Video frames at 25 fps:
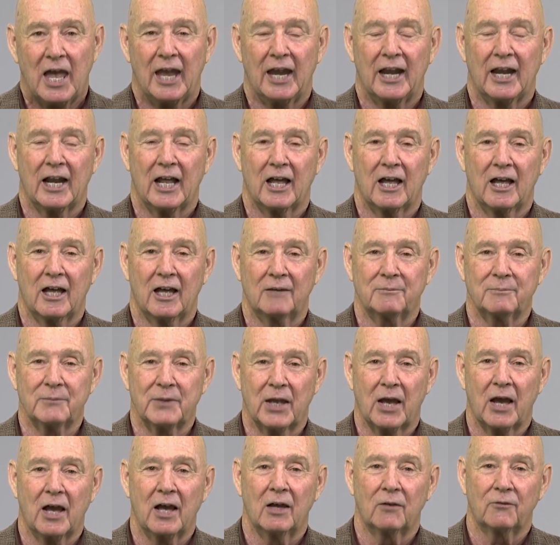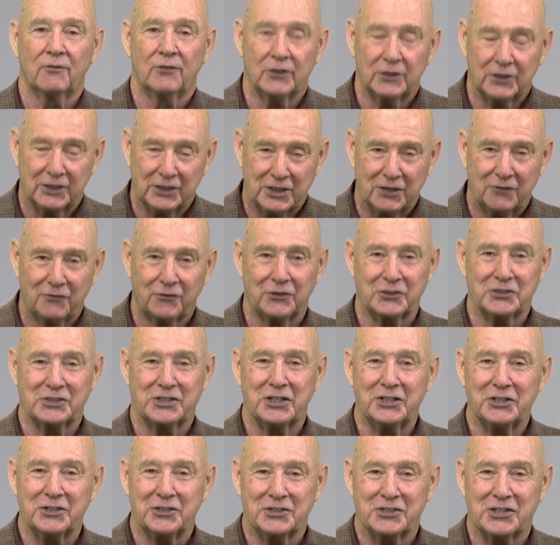and I'm filling in for
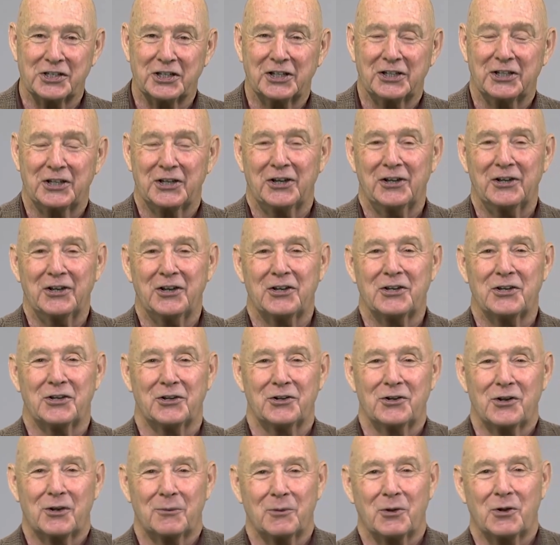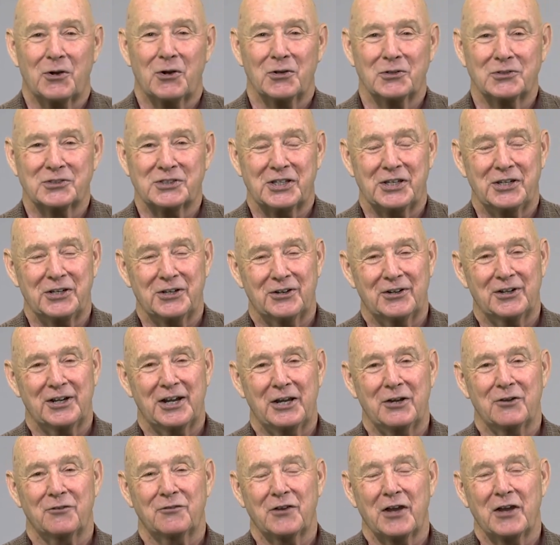Cinder Sinclair, your normal host here at
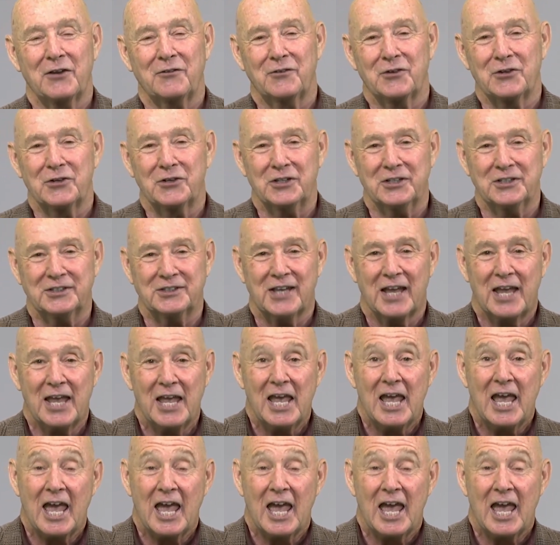805 Focus.